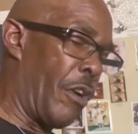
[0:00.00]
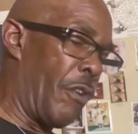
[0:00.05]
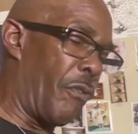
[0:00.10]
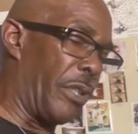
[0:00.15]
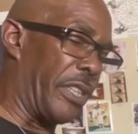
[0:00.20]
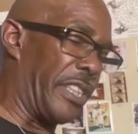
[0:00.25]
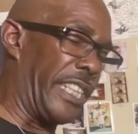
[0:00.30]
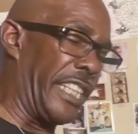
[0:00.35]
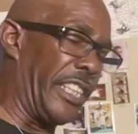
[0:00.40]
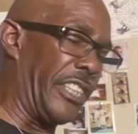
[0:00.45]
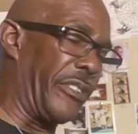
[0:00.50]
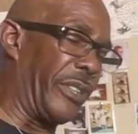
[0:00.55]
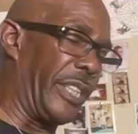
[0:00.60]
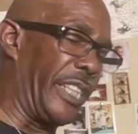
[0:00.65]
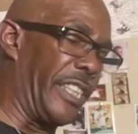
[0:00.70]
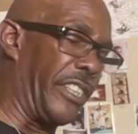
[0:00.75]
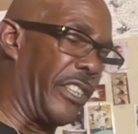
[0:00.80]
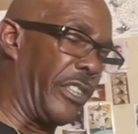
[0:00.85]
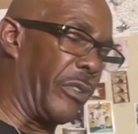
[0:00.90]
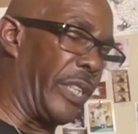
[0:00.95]
For
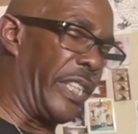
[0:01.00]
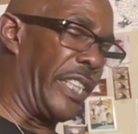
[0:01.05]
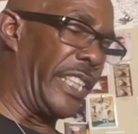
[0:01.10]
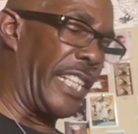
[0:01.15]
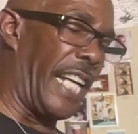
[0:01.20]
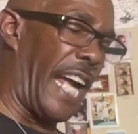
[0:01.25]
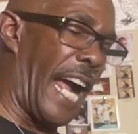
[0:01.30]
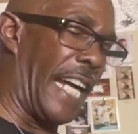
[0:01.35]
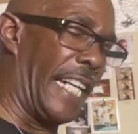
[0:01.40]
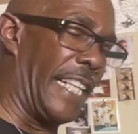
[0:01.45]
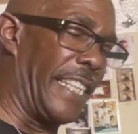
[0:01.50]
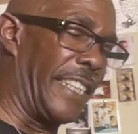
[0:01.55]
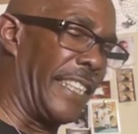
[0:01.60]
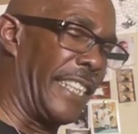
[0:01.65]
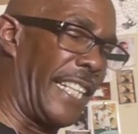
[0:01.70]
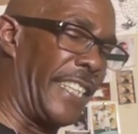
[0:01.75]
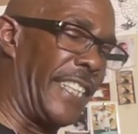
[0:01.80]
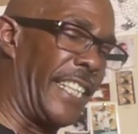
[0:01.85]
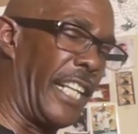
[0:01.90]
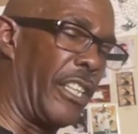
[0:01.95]
centuries, the Grecian islands
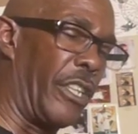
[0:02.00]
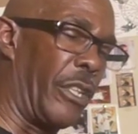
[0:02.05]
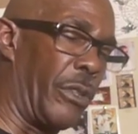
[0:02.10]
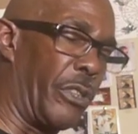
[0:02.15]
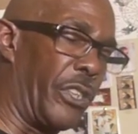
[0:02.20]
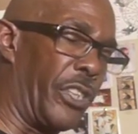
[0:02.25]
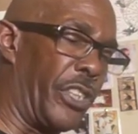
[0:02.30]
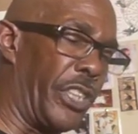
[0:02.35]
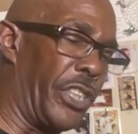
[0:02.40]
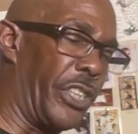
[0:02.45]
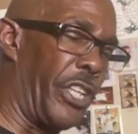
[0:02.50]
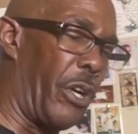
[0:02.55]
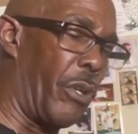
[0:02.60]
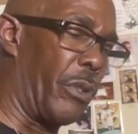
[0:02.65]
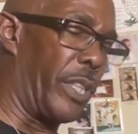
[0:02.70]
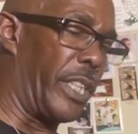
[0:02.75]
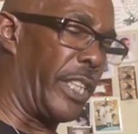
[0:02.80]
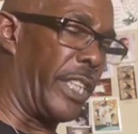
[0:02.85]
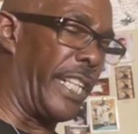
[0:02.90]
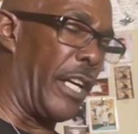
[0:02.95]
at Delos,
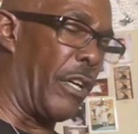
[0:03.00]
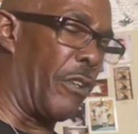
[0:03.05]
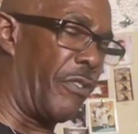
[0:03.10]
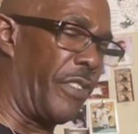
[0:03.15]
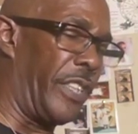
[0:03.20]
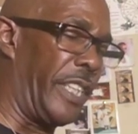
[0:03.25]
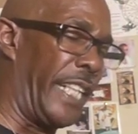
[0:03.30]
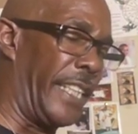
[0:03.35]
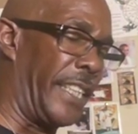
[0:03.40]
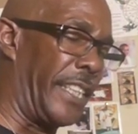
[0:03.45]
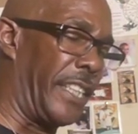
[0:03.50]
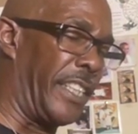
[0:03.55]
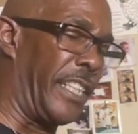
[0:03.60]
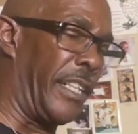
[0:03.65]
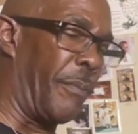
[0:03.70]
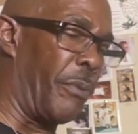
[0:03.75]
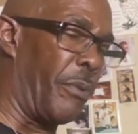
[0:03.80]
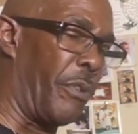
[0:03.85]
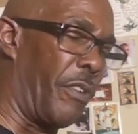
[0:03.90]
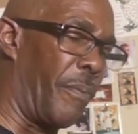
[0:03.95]
Dodona, Delphi, and the
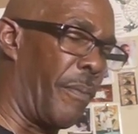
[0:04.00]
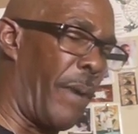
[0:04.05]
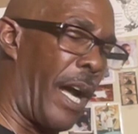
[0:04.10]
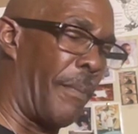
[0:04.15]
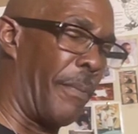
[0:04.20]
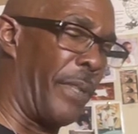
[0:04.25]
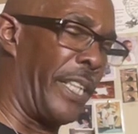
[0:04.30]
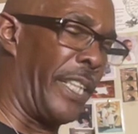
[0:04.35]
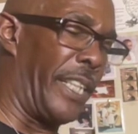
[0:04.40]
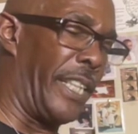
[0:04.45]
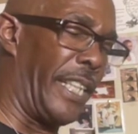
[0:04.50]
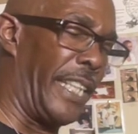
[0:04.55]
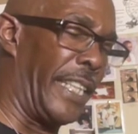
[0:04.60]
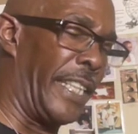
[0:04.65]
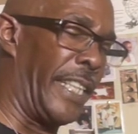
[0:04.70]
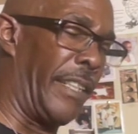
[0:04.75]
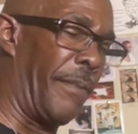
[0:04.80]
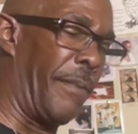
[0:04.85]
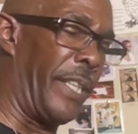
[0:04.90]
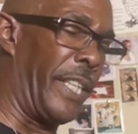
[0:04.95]
Temple of Mami
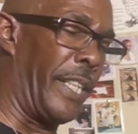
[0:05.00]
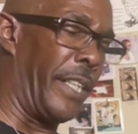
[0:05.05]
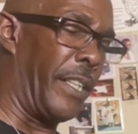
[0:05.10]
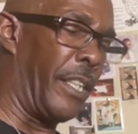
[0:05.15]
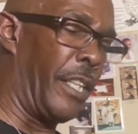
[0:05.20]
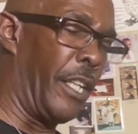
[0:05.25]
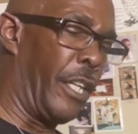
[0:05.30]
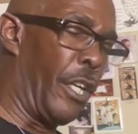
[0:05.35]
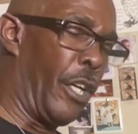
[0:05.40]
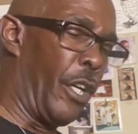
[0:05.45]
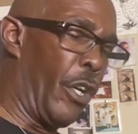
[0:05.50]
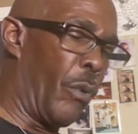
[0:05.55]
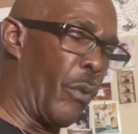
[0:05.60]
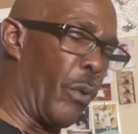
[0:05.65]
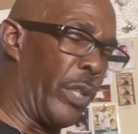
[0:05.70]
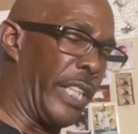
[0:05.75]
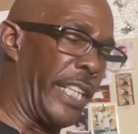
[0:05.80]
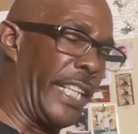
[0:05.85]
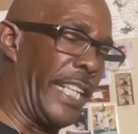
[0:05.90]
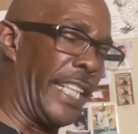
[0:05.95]
in Libya
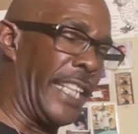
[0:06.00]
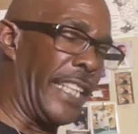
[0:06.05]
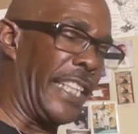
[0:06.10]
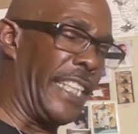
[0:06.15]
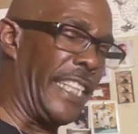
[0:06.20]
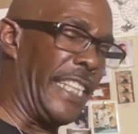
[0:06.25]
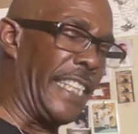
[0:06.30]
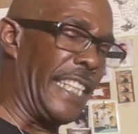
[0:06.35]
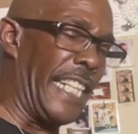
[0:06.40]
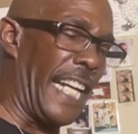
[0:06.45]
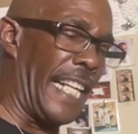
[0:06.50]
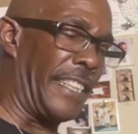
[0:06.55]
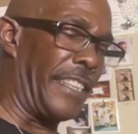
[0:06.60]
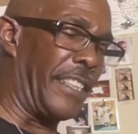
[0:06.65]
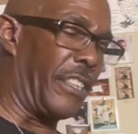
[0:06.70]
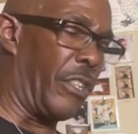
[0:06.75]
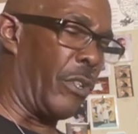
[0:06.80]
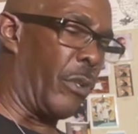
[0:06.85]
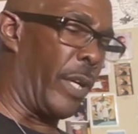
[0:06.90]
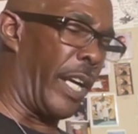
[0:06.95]
were the
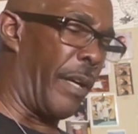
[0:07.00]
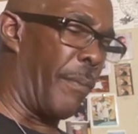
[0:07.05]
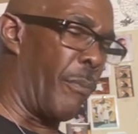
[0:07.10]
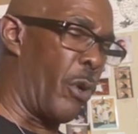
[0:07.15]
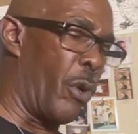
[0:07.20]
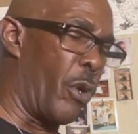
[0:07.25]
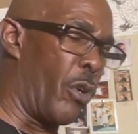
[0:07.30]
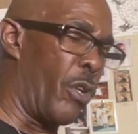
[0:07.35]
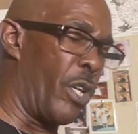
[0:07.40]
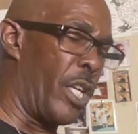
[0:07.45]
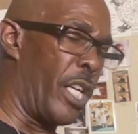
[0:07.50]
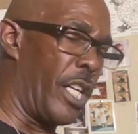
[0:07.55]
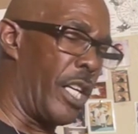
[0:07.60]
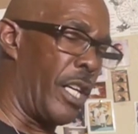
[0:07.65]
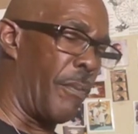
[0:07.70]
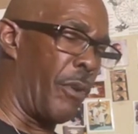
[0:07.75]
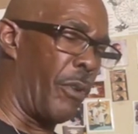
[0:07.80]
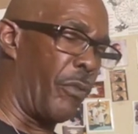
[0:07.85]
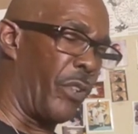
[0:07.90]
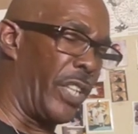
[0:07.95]
ecclesiastical and moral
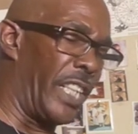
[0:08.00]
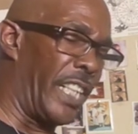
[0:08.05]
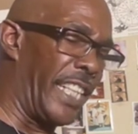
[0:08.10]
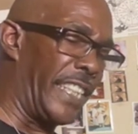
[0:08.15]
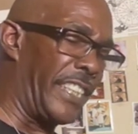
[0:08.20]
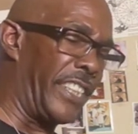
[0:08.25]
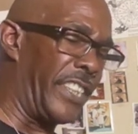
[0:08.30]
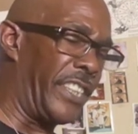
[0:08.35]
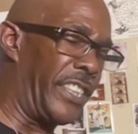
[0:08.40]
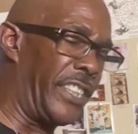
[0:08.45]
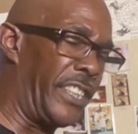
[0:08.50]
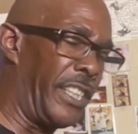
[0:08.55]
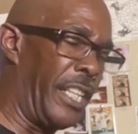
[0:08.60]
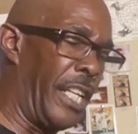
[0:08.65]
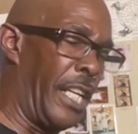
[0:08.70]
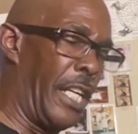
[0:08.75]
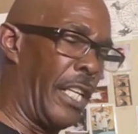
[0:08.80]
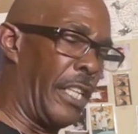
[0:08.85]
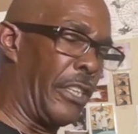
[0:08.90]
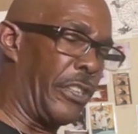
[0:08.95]
hub of religious,
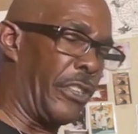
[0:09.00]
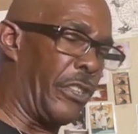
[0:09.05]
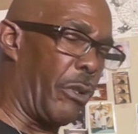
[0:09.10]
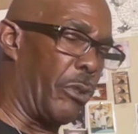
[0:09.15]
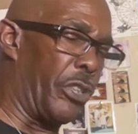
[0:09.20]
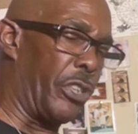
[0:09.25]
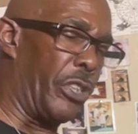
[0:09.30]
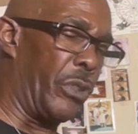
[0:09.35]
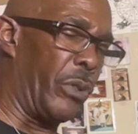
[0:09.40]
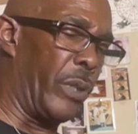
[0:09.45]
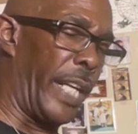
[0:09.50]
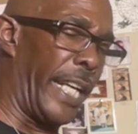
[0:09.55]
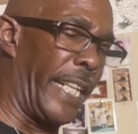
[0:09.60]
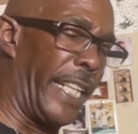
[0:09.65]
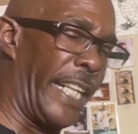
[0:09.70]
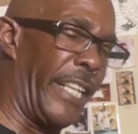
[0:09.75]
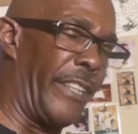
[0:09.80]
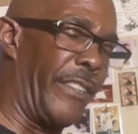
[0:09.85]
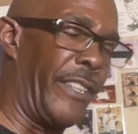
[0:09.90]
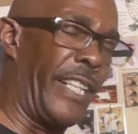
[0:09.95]
social, and
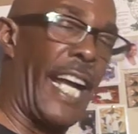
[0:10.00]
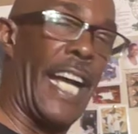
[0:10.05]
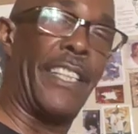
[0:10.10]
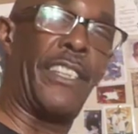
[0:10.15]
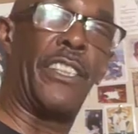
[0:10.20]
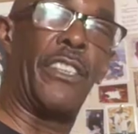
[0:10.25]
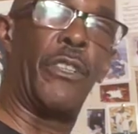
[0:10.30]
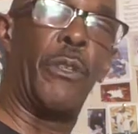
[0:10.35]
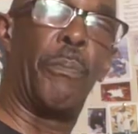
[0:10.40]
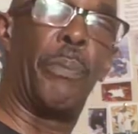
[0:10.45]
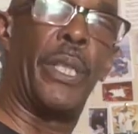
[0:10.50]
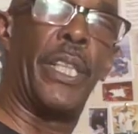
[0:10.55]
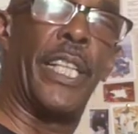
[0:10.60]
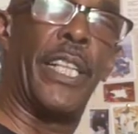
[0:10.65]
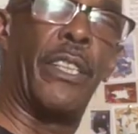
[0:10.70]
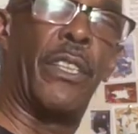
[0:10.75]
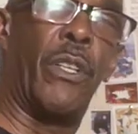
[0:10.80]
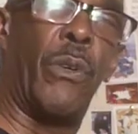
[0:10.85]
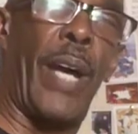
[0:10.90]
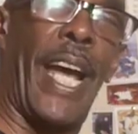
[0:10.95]
international
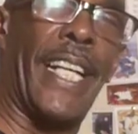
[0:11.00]
political